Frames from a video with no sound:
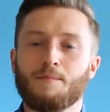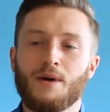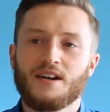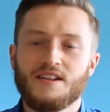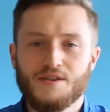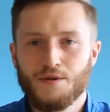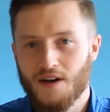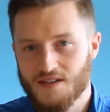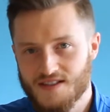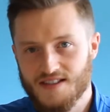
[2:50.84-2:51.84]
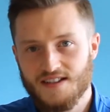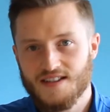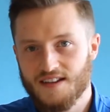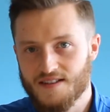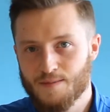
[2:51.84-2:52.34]
back in
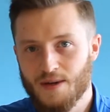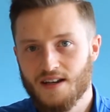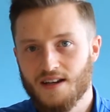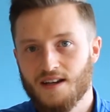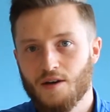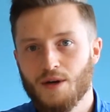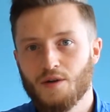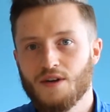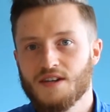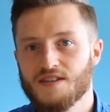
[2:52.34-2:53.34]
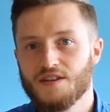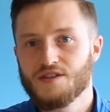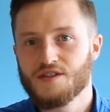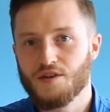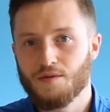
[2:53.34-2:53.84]
2016, there's been a little bit of
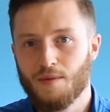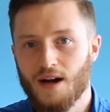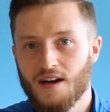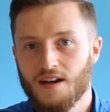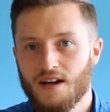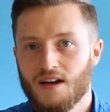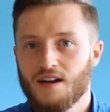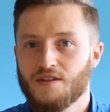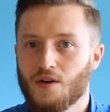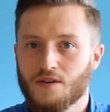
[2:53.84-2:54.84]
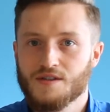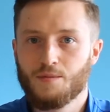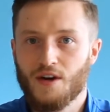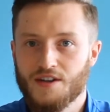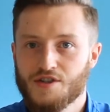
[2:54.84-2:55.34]
research done by Dr.
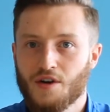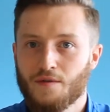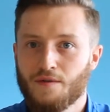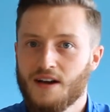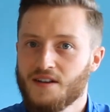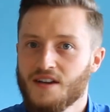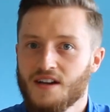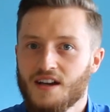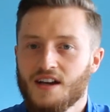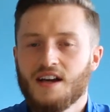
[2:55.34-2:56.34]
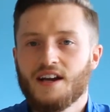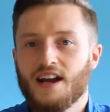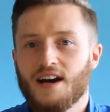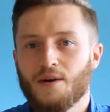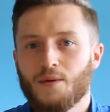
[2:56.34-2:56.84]
Brad Schoenfeld.
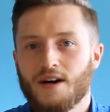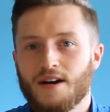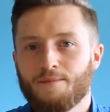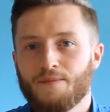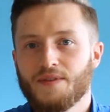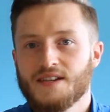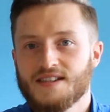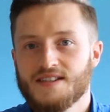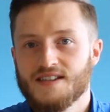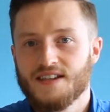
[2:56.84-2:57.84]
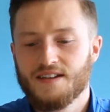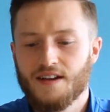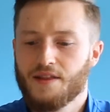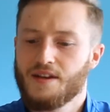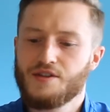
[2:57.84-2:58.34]
Now, this is in
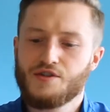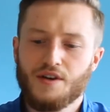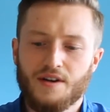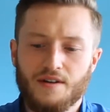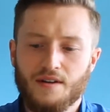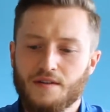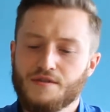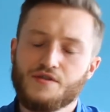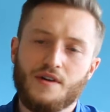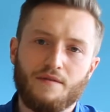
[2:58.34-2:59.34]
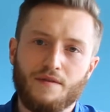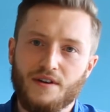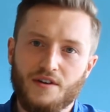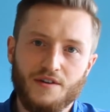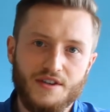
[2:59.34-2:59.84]
the Journal of Strength
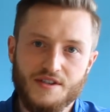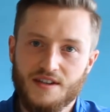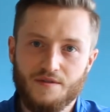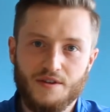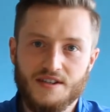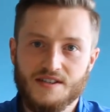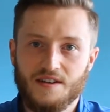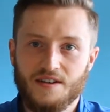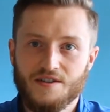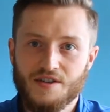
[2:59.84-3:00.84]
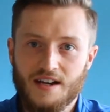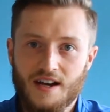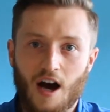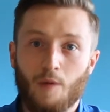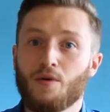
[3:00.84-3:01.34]
and Conditioning Research.
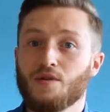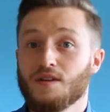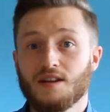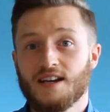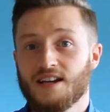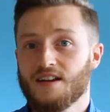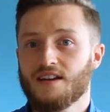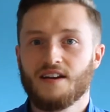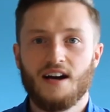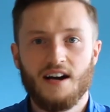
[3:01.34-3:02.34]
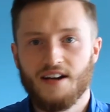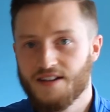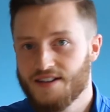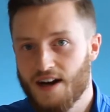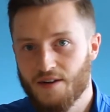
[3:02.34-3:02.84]
I'll put the link
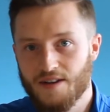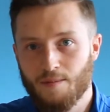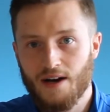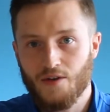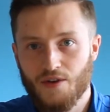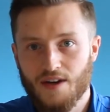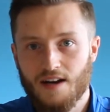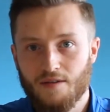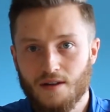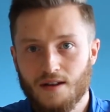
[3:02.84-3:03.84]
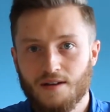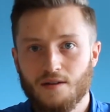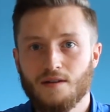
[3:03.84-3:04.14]
down in the bio so you can have a little